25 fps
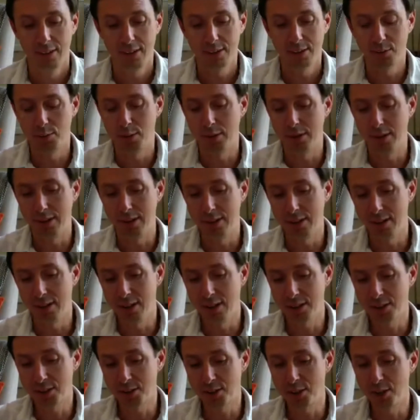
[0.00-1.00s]

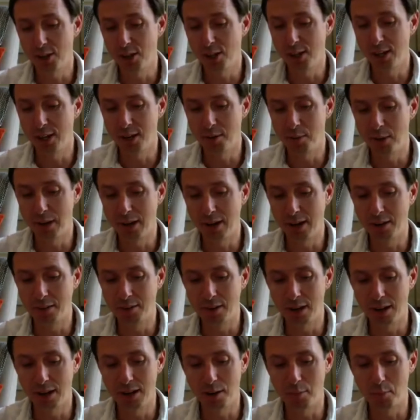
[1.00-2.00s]
It's good. I mean, I'm
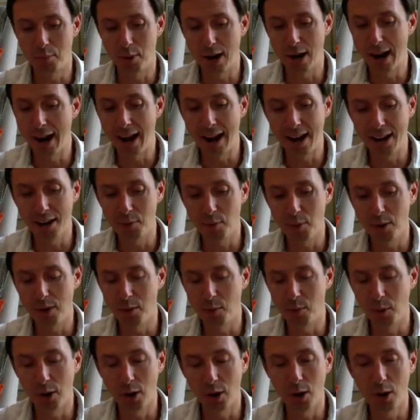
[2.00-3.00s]
going to brag.
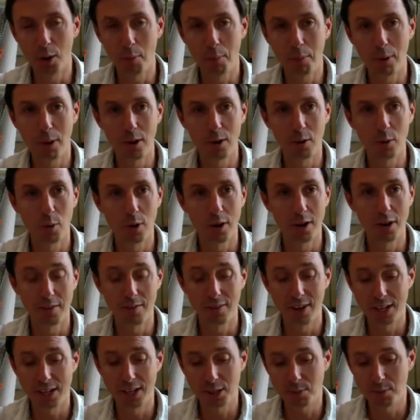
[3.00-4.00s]
We are a part of one
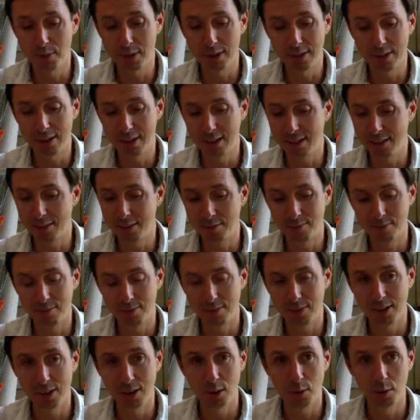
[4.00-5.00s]
investment that,
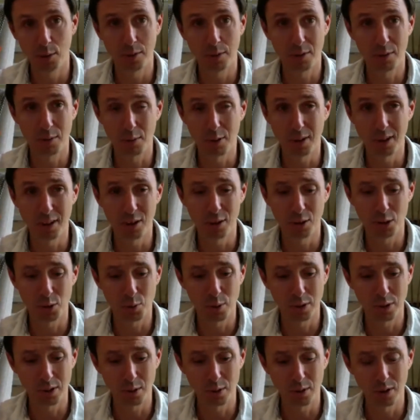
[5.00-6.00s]
in 3 years
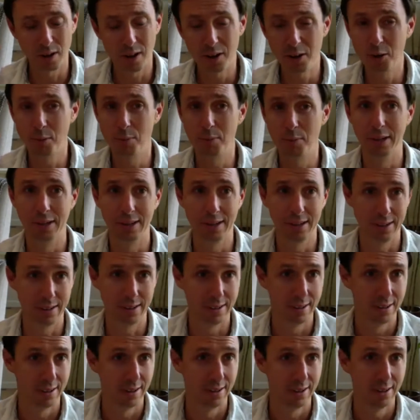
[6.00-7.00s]
went to 100 million,
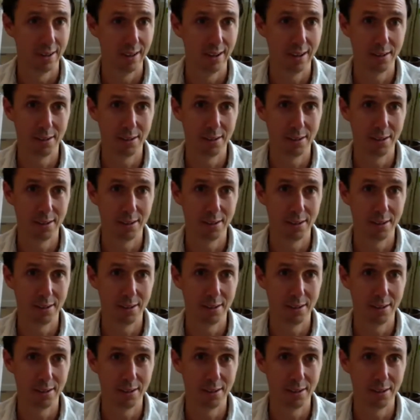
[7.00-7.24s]
and